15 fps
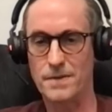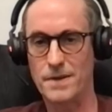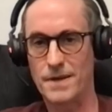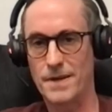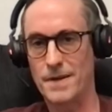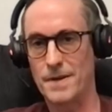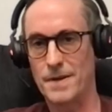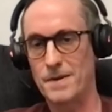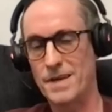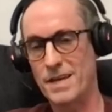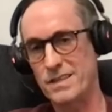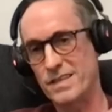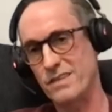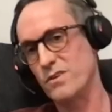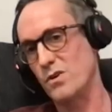
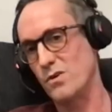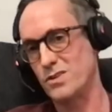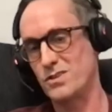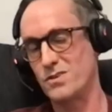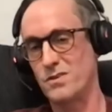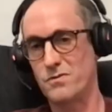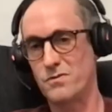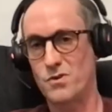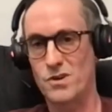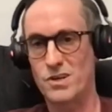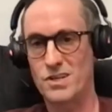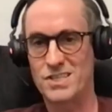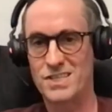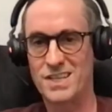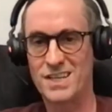And then we also, of
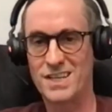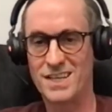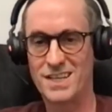course,